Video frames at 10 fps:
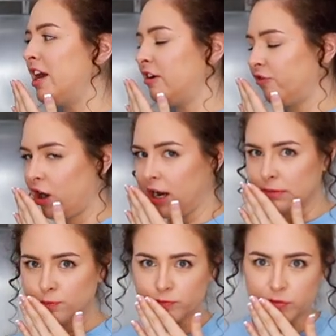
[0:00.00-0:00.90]
an air
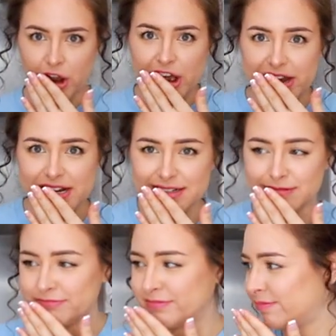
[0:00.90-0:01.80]
fryer.
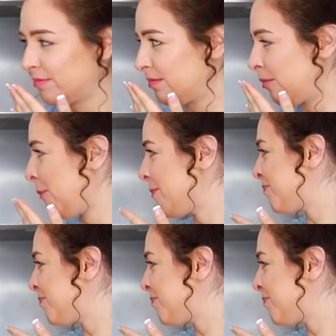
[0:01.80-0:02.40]
Is it really good?